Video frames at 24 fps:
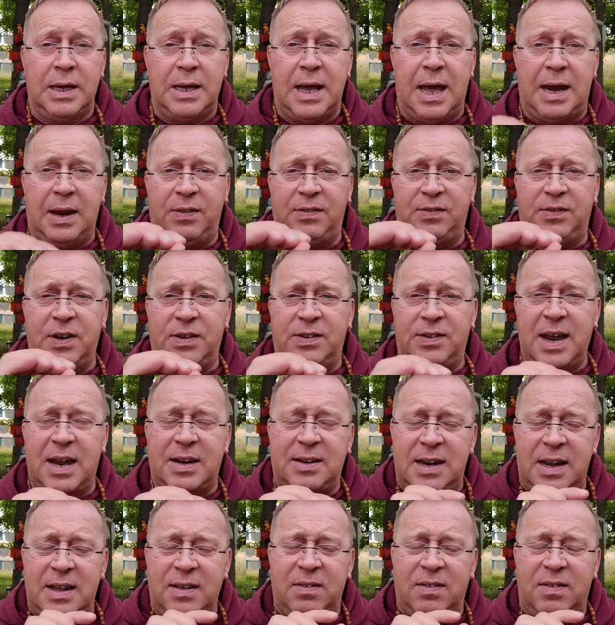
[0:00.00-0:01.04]
and it's
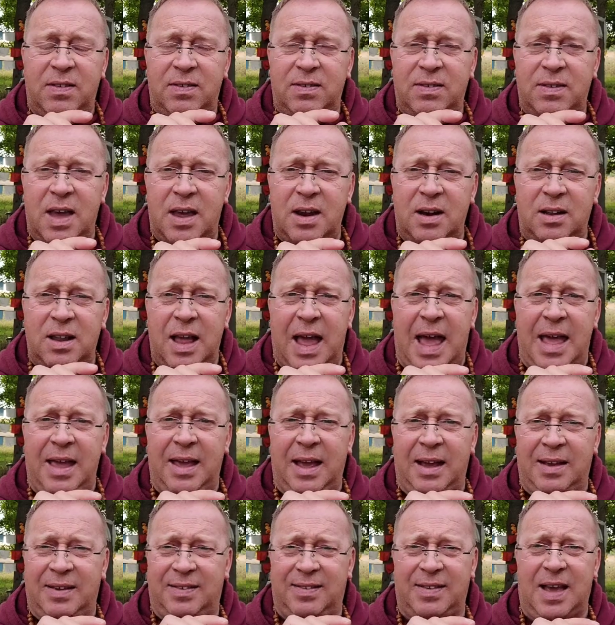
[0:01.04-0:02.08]
detecting subtle
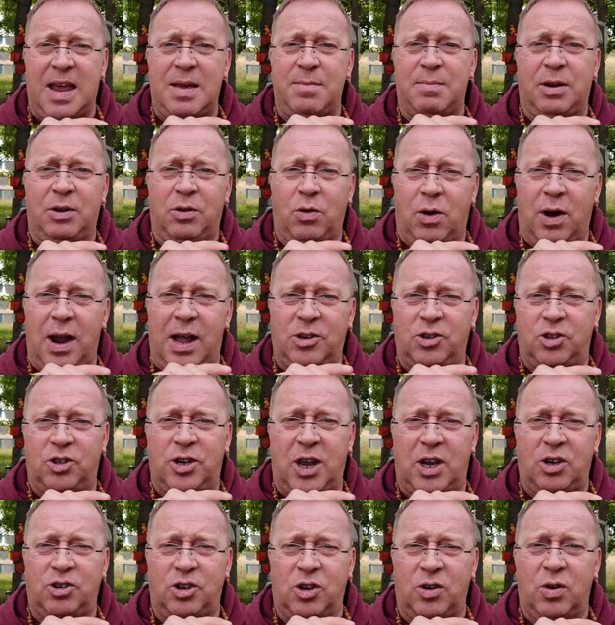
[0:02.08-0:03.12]
excitement or
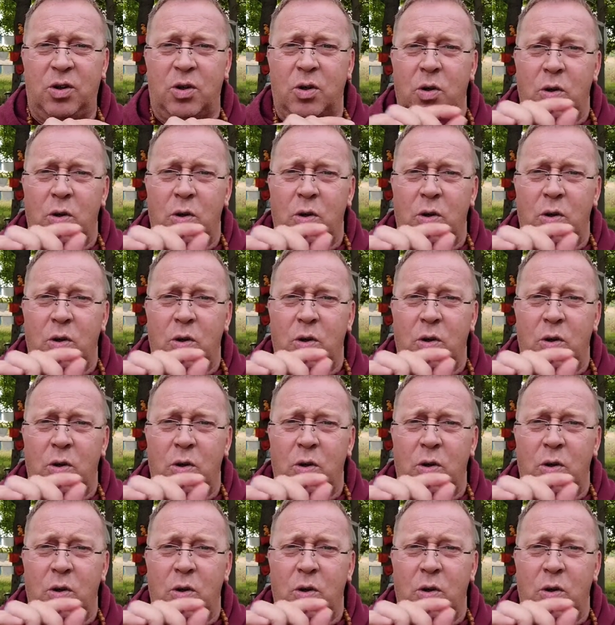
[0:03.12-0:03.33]
agitation,